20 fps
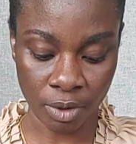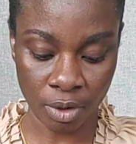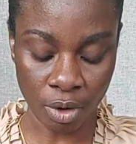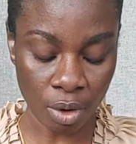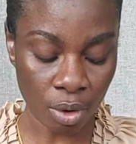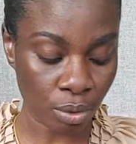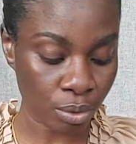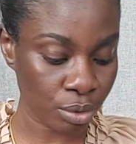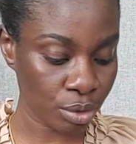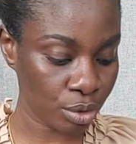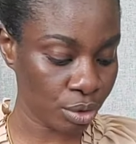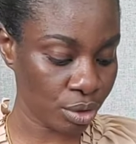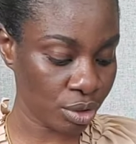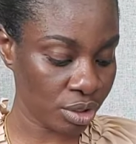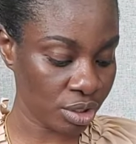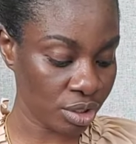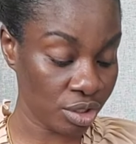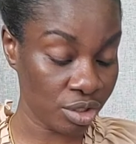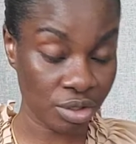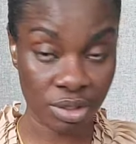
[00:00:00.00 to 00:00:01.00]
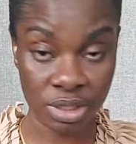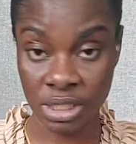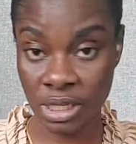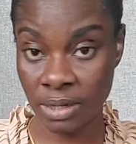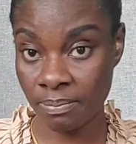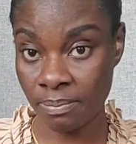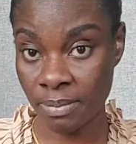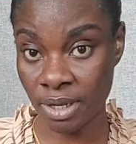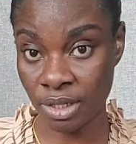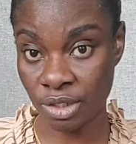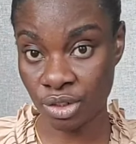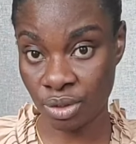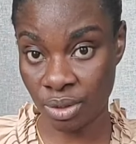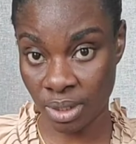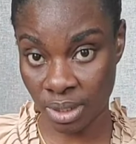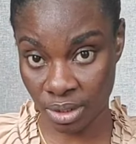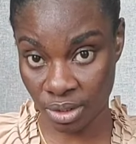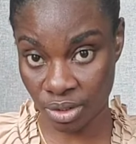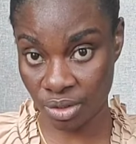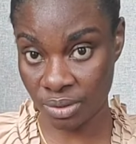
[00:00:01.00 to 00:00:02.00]
Also you need your tape measure
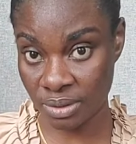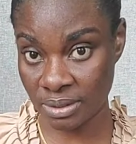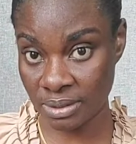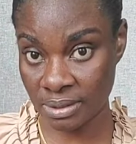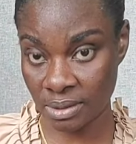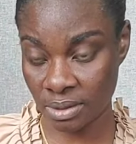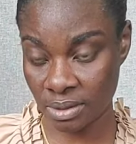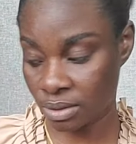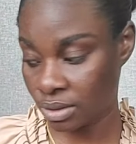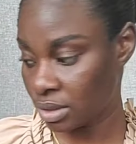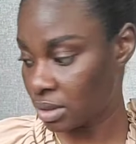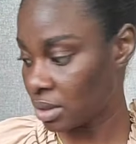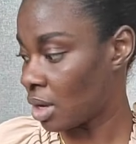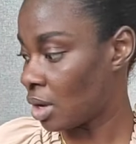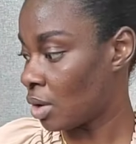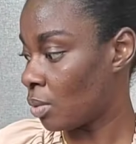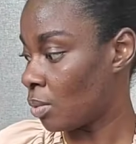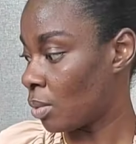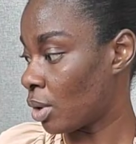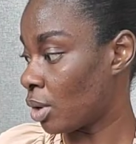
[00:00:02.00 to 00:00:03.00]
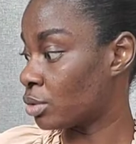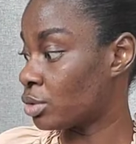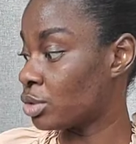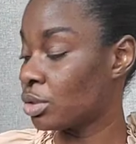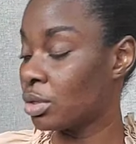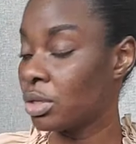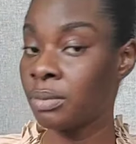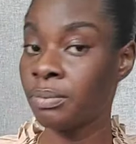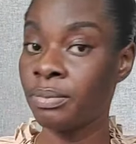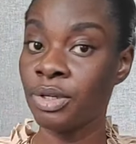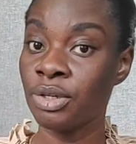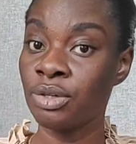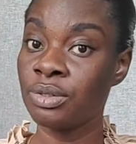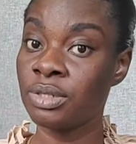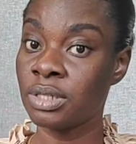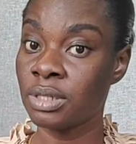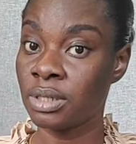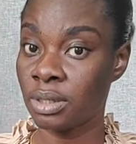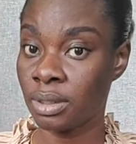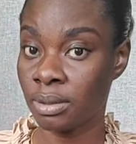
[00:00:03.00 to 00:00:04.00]
and your scissors. We're also going to be
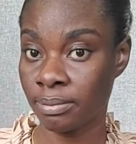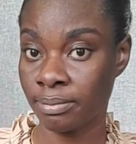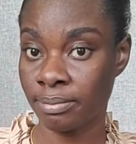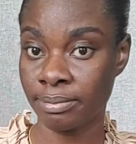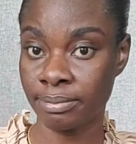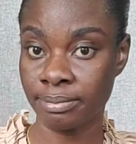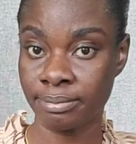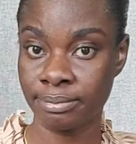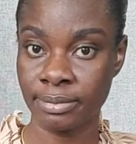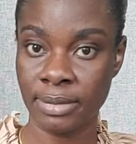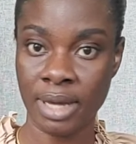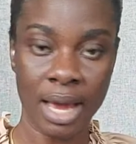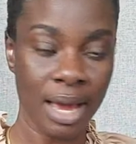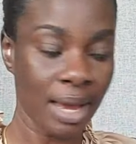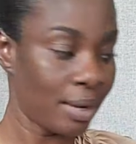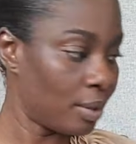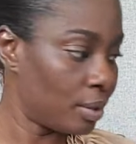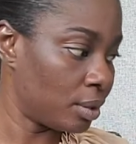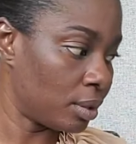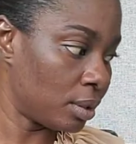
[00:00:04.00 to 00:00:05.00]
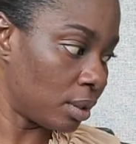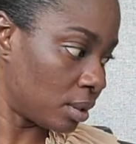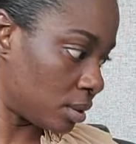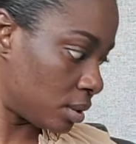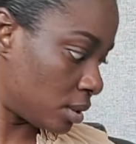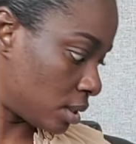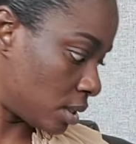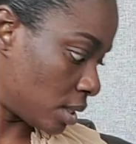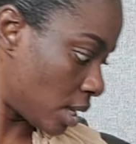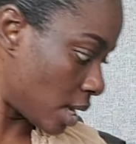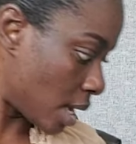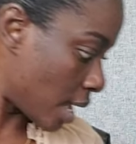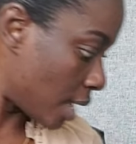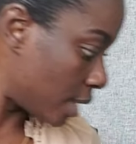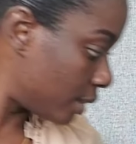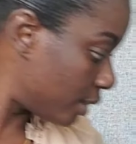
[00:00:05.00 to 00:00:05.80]
using iron a lot today, and